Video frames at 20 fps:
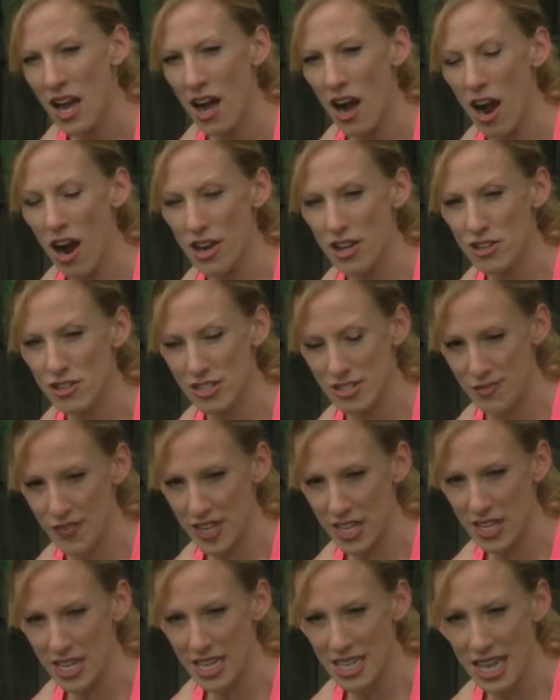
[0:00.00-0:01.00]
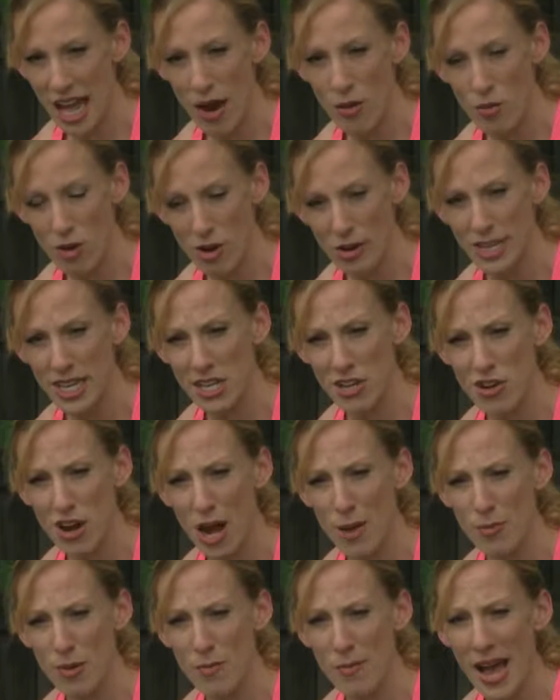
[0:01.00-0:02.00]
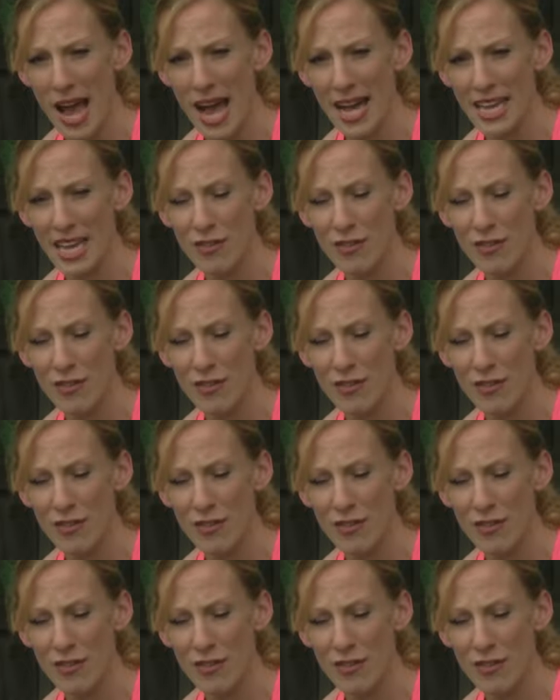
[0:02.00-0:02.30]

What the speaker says: Are you feeling that work in your upper back?